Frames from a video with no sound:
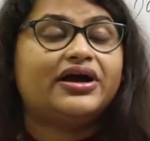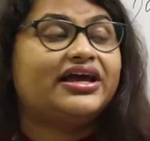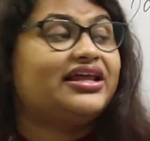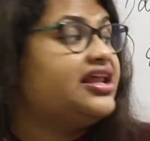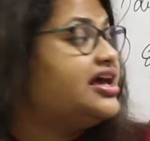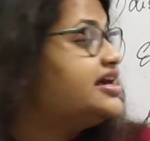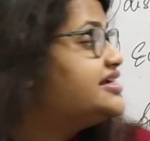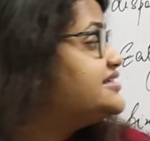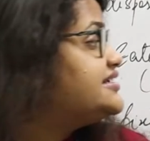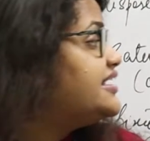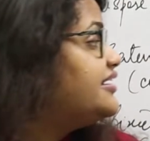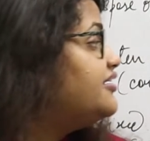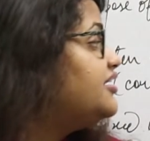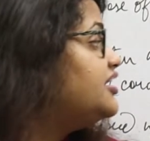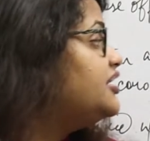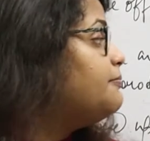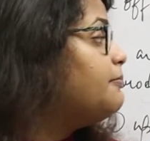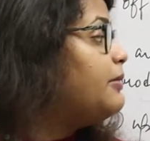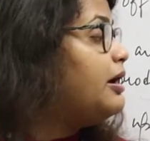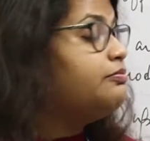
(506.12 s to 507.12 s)
while I
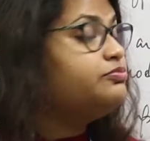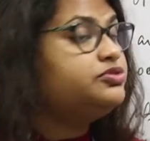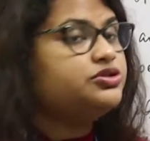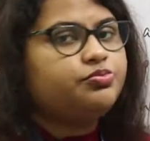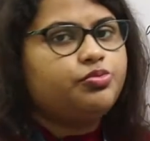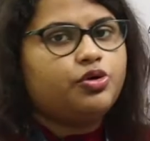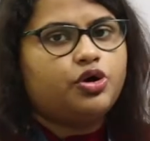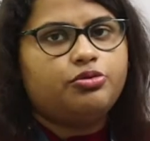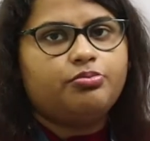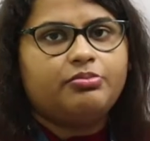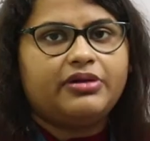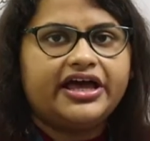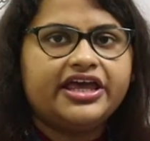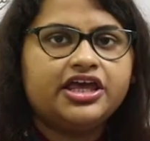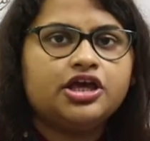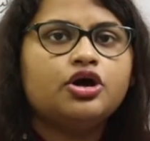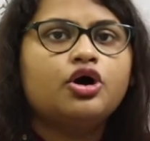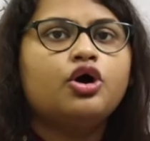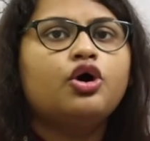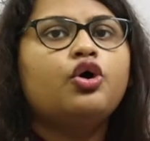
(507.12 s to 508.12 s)
suddenly bumped upon
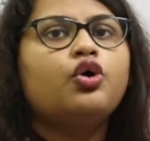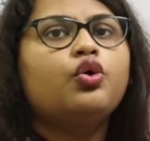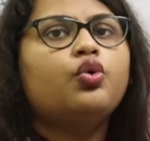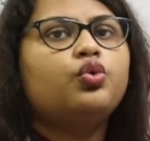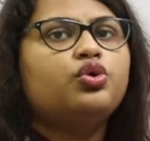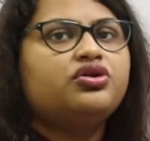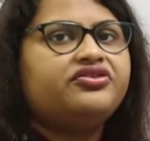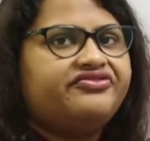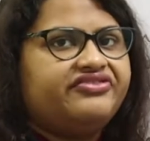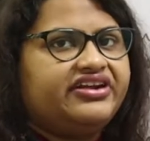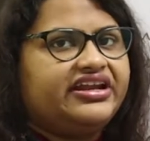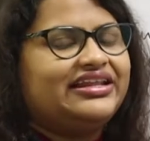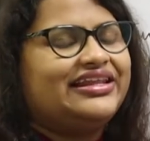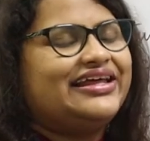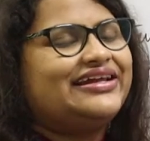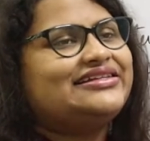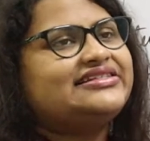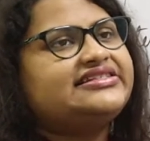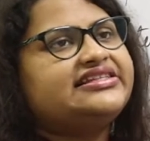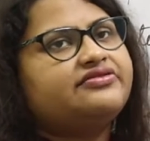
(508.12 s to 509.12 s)
my old friend.
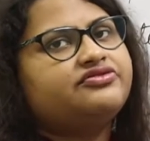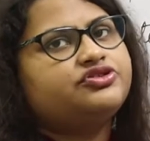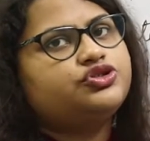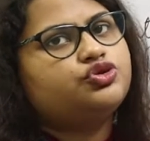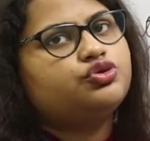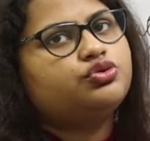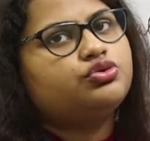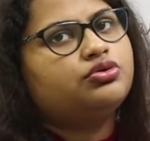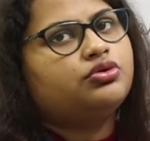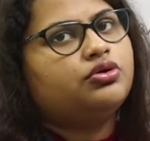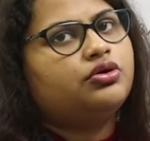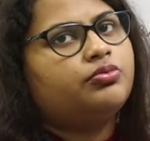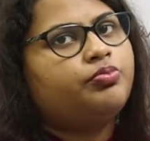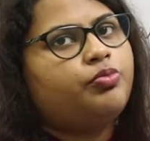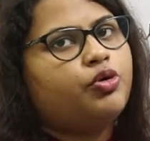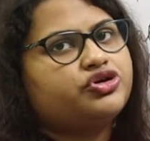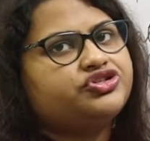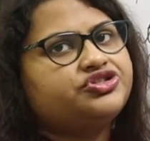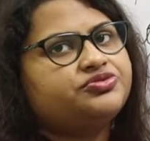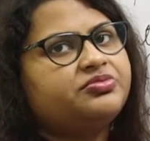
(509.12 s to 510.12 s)
That is, there was no
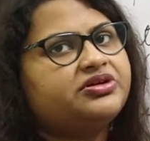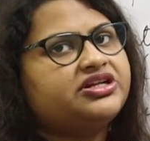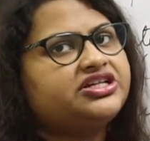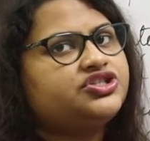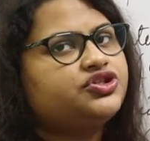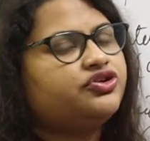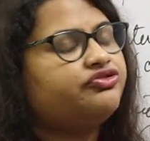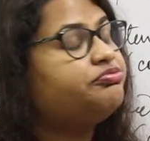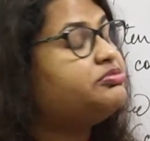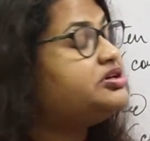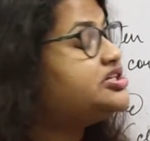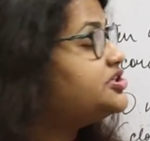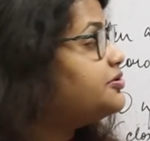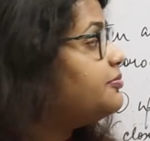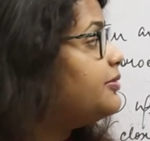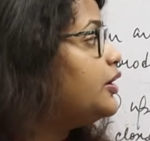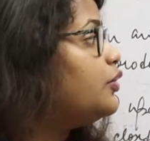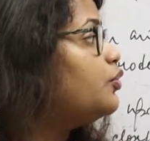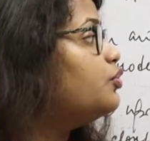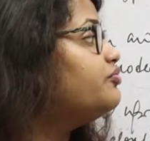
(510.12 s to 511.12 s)
possibility of meeting
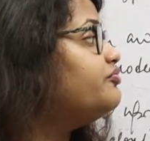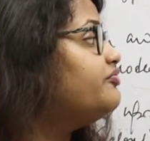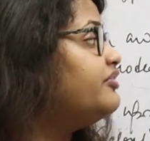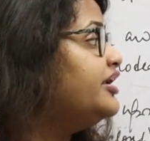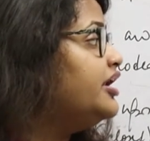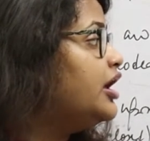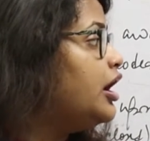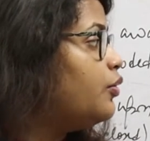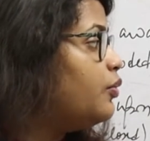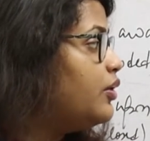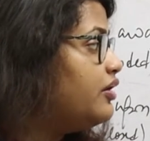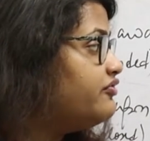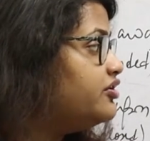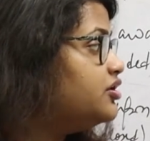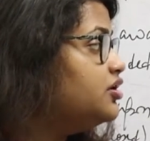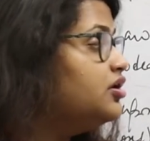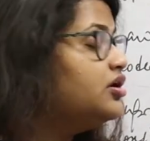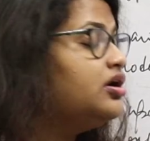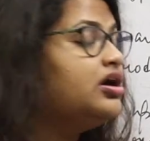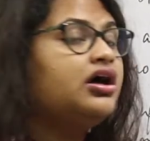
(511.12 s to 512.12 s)
my old friend.
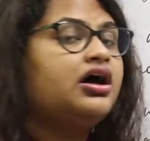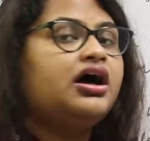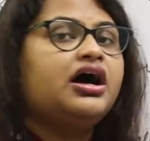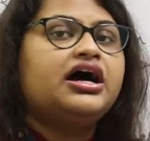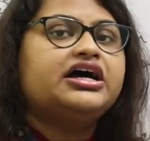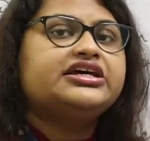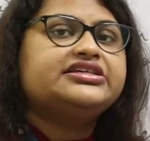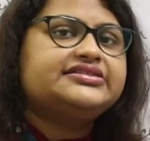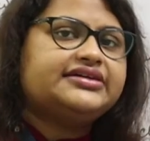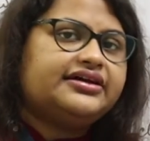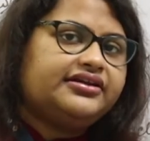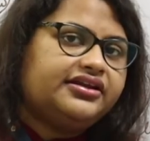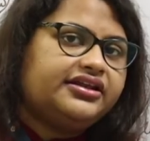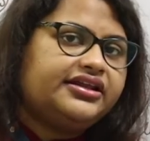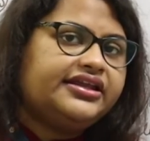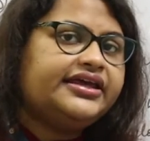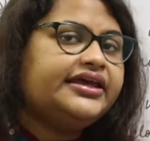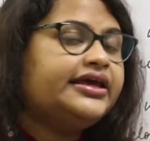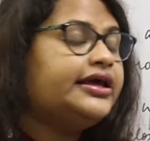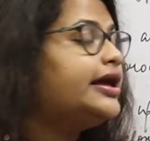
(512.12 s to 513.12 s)
However, I
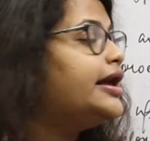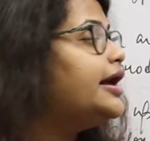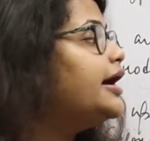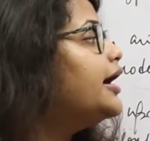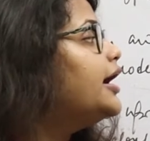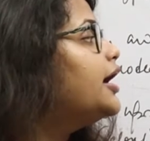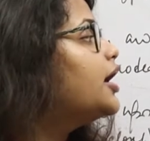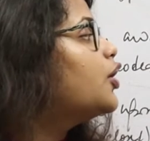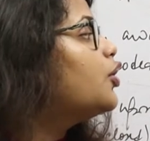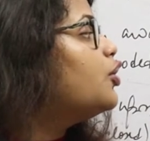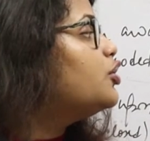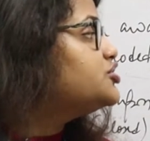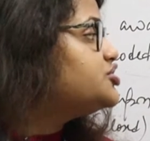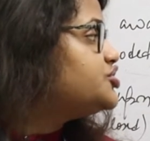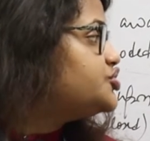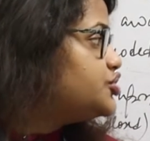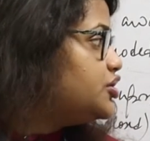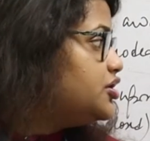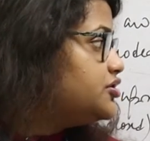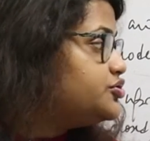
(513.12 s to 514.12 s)
suddenly got
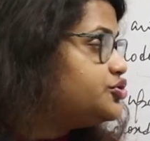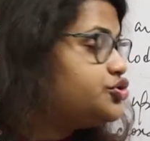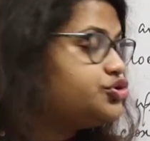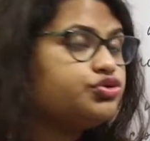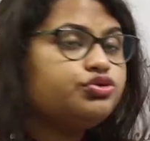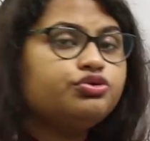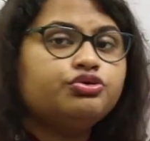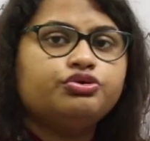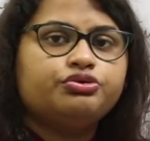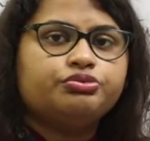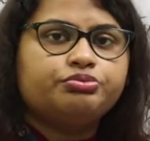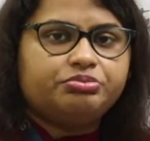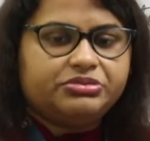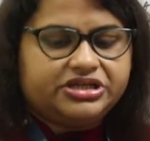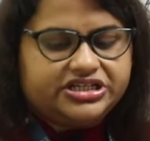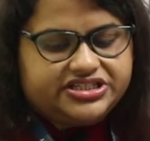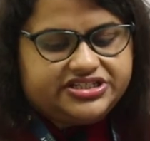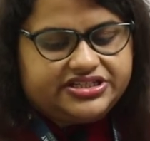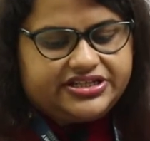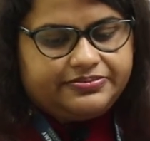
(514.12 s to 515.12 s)
a chance to
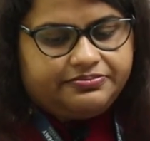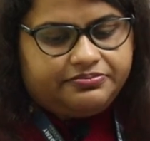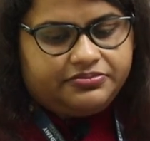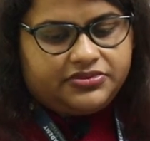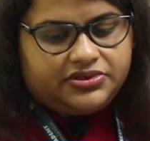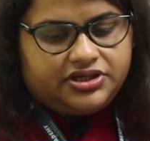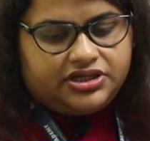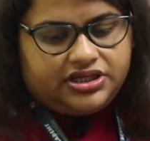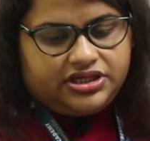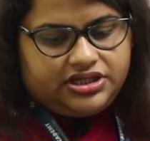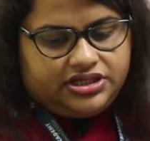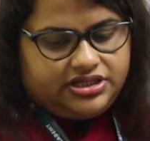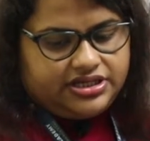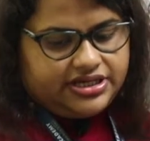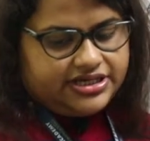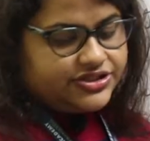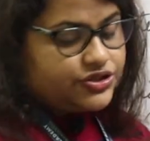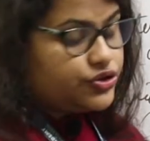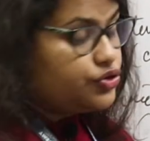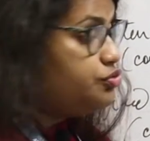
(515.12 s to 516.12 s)
meet them.
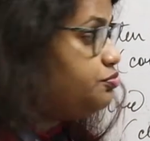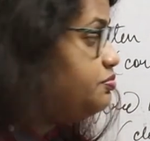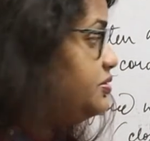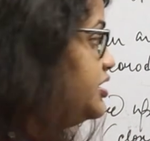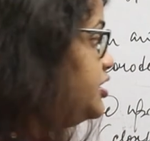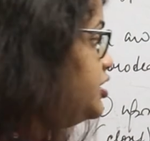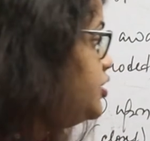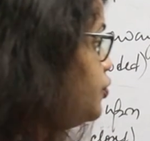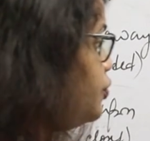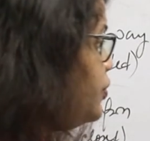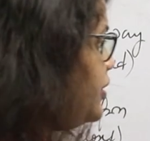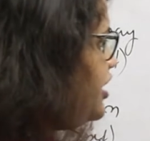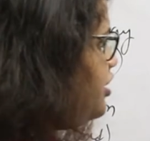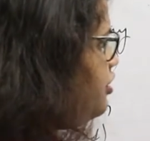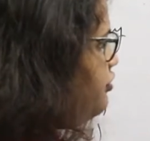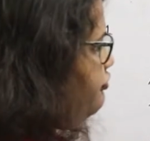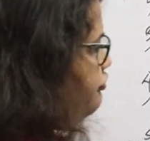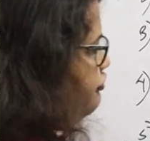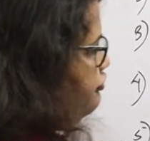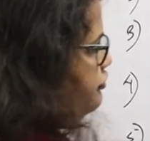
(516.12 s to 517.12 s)
Next could be well
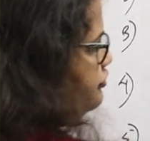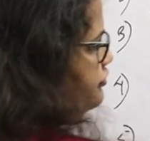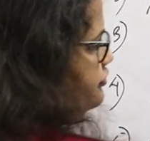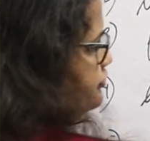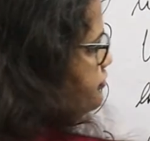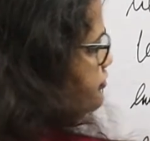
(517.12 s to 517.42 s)
off,